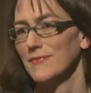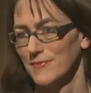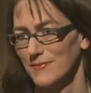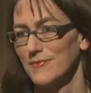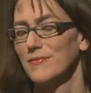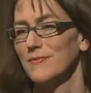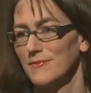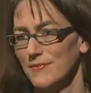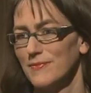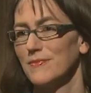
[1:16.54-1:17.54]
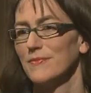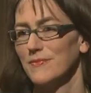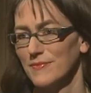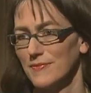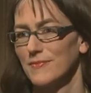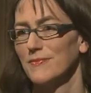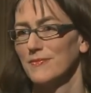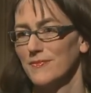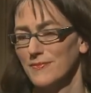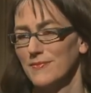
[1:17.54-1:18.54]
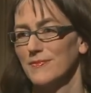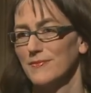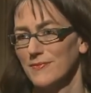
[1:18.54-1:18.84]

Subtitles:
You dramatize how the way